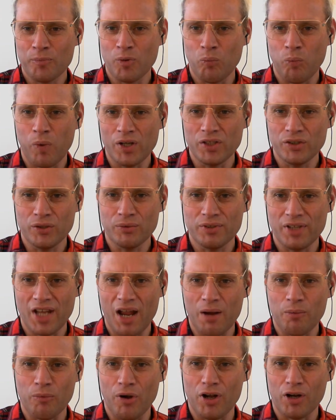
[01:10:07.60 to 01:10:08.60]
But when you
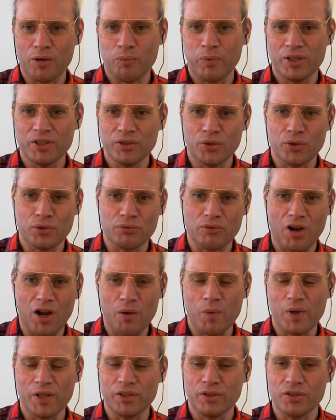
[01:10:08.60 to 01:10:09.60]
network, when you
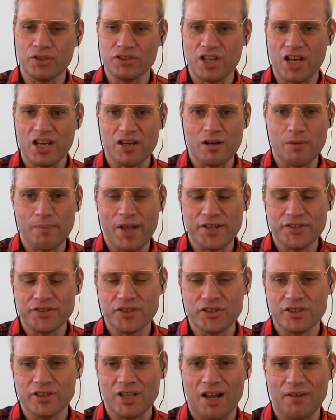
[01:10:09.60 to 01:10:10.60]
grow, when you share your
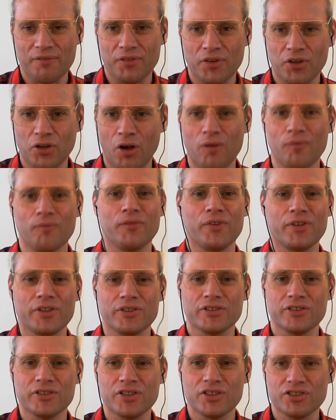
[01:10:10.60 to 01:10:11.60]
message and you have the
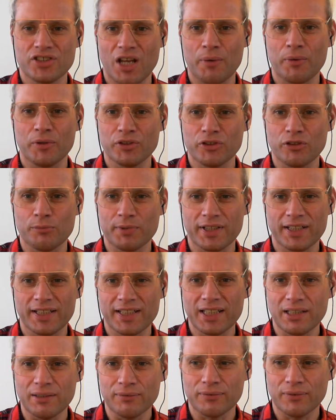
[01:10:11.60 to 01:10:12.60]
confidence to share what you
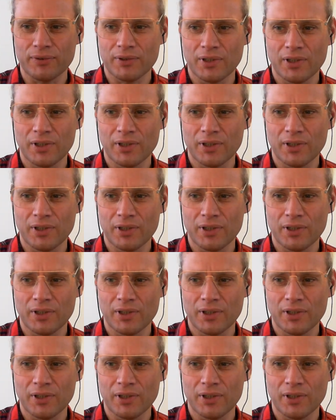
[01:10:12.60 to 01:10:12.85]
believe,